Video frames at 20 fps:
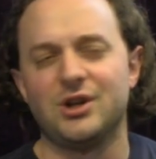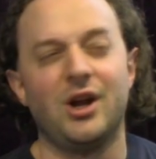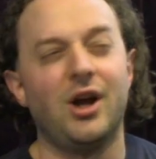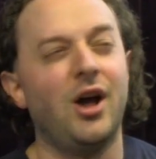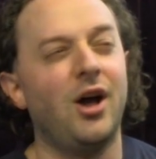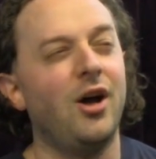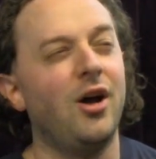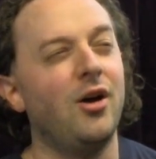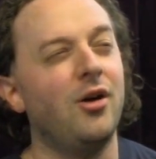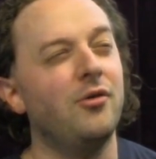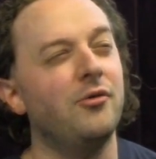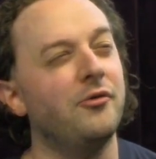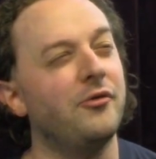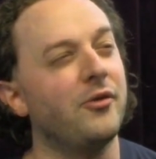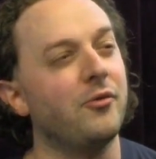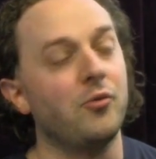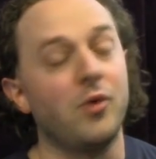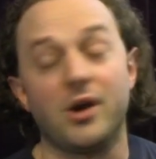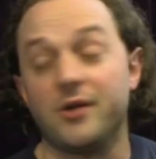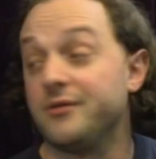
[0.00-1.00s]
of
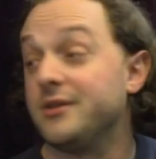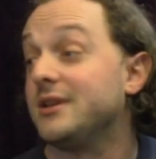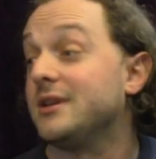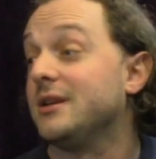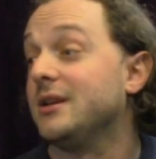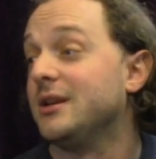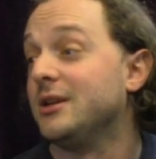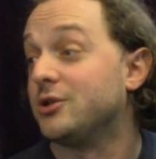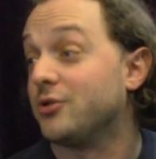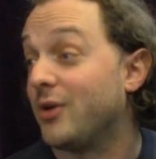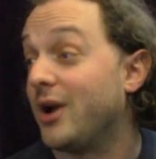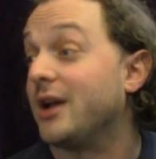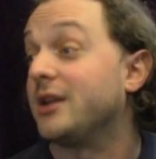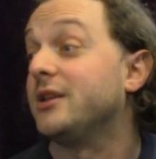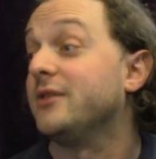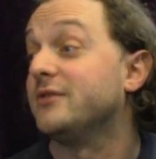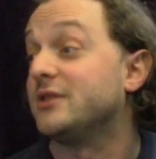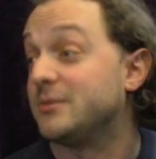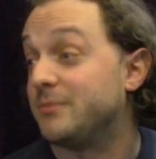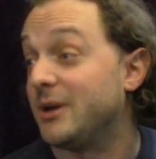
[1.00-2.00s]
one of the
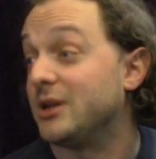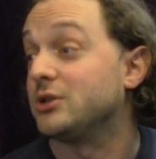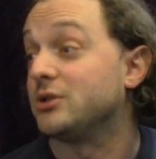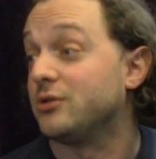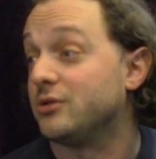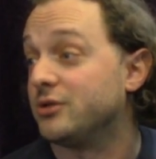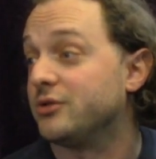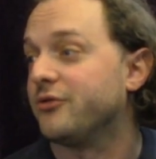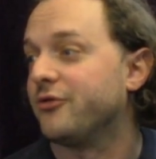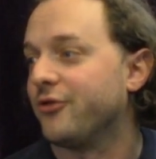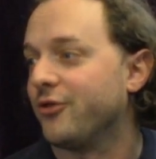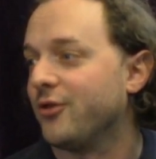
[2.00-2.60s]
interactive specials for